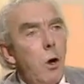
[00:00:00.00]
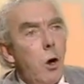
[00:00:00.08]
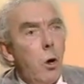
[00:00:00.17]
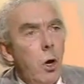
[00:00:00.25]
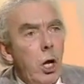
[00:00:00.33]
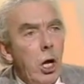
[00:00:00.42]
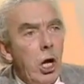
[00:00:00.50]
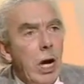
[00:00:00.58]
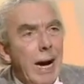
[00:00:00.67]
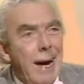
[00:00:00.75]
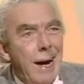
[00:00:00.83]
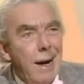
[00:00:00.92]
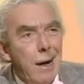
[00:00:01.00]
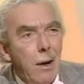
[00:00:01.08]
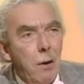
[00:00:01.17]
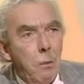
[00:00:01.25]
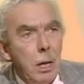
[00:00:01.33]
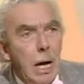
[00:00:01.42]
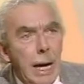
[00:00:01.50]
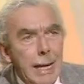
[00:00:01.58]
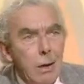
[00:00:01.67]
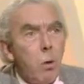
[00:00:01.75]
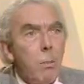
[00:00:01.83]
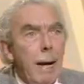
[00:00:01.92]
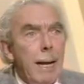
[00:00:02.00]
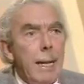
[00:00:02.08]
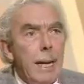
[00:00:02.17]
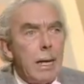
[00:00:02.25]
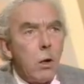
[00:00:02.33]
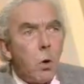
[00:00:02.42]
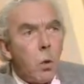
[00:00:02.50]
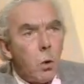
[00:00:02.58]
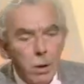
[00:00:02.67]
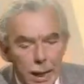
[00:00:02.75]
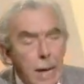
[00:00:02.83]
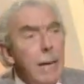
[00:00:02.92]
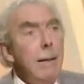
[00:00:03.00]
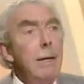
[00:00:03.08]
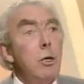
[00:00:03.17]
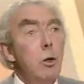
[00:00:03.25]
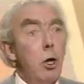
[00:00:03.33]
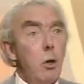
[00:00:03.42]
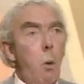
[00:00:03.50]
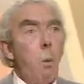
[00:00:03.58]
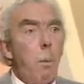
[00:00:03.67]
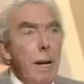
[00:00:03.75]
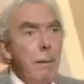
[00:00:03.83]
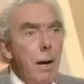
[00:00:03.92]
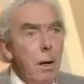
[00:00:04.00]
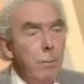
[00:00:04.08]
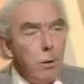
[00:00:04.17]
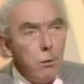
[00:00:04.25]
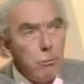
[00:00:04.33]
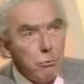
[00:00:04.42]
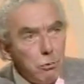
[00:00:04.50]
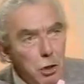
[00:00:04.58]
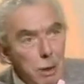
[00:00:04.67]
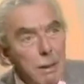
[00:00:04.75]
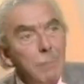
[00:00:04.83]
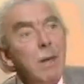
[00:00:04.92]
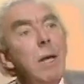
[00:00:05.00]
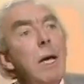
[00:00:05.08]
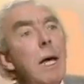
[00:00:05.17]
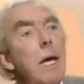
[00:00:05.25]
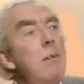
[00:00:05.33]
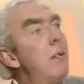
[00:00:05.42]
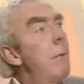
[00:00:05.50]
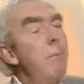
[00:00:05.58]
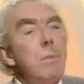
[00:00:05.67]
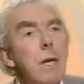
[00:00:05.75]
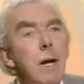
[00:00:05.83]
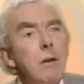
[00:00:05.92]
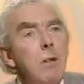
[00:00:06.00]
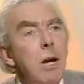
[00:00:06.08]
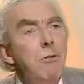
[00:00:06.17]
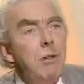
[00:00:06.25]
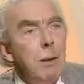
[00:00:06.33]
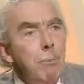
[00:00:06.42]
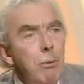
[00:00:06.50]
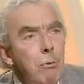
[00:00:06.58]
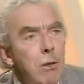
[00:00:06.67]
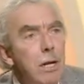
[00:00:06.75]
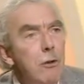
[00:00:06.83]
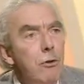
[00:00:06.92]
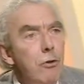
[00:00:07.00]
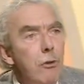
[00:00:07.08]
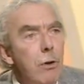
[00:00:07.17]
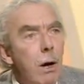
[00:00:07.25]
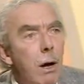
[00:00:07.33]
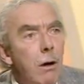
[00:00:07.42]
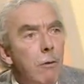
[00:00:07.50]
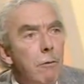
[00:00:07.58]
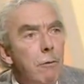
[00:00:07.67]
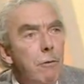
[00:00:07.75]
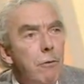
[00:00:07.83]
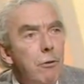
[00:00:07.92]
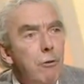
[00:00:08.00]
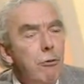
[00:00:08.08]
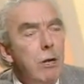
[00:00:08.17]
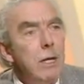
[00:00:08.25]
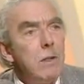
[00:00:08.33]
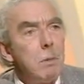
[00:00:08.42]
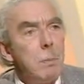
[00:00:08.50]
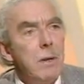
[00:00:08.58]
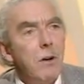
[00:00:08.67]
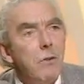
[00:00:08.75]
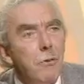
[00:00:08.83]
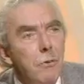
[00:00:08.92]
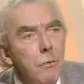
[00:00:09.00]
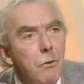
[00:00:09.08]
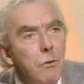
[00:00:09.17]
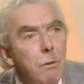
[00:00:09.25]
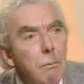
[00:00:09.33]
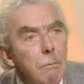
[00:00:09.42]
we ain't no money, though. Hey, they don't pay my bills, Jim. It's a deputation of tradespersons